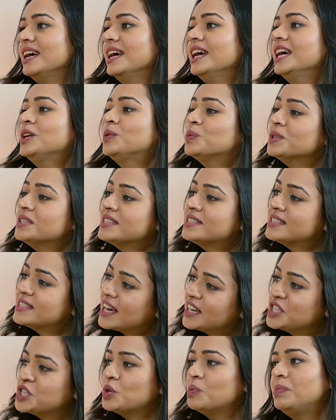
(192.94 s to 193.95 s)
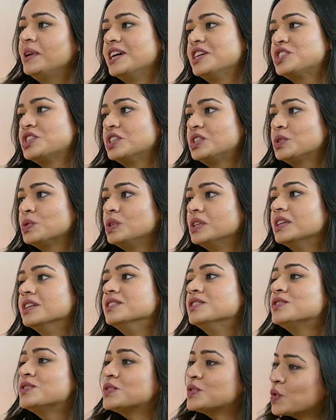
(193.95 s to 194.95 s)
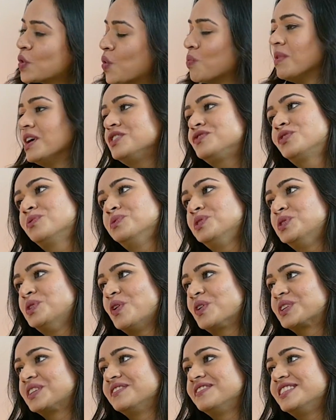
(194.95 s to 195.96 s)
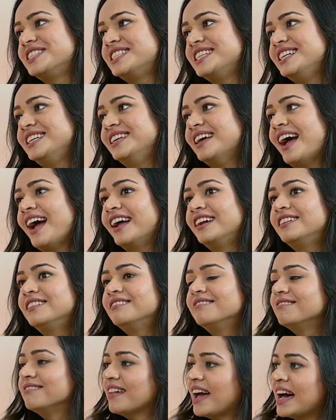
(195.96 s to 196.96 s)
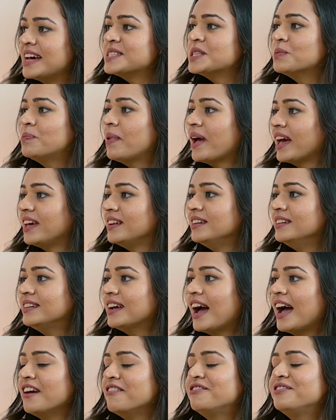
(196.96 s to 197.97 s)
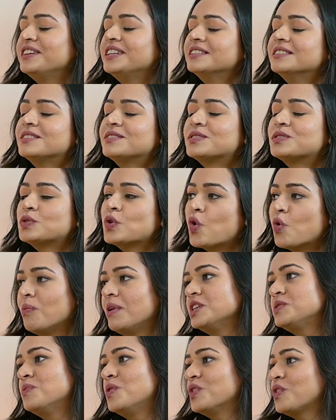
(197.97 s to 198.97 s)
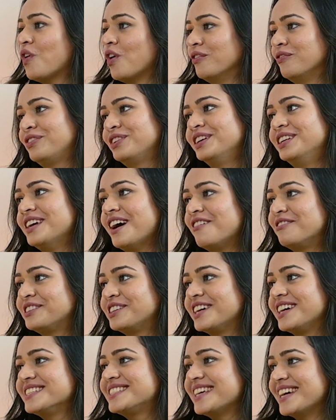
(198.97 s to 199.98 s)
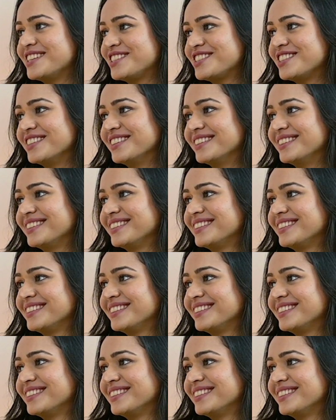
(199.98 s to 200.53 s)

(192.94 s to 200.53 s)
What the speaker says: It was such a pleasure to learn so much from you, Dr. Wazir, and as a parent I feel so much more confident after our session.